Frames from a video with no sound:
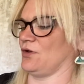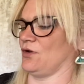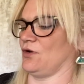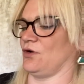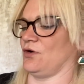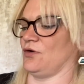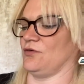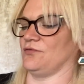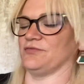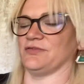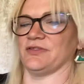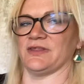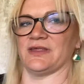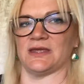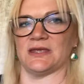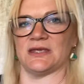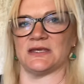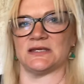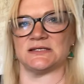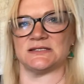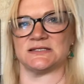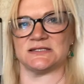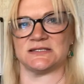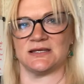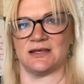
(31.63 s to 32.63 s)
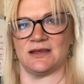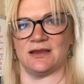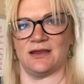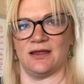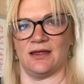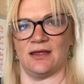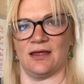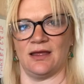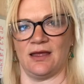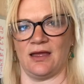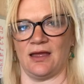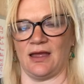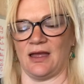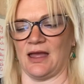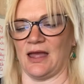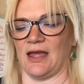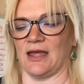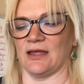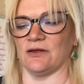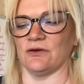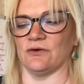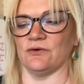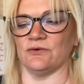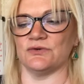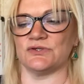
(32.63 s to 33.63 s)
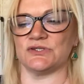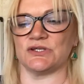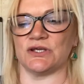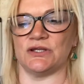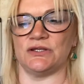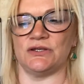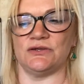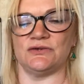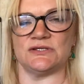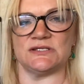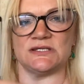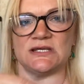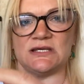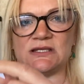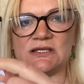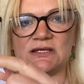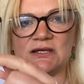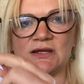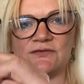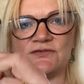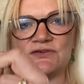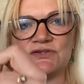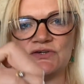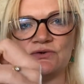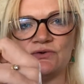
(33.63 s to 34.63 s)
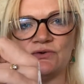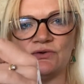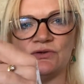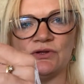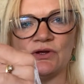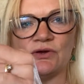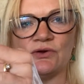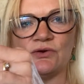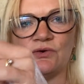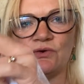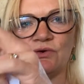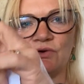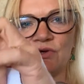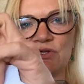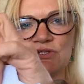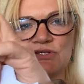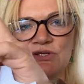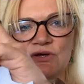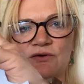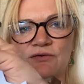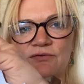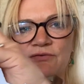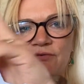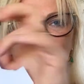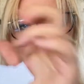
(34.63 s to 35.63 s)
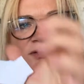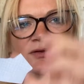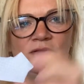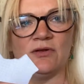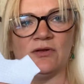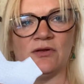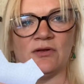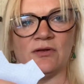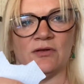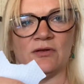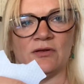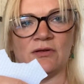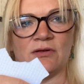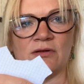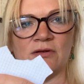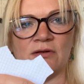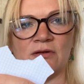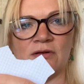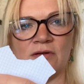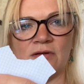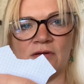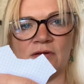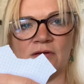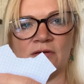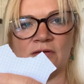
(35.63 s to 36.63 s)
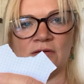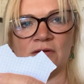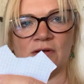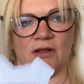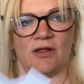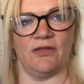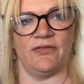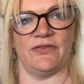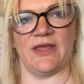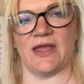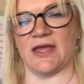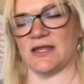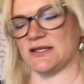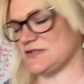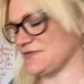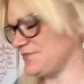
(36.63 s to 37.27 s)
of these angles, can you see that I've torn the corners off at the end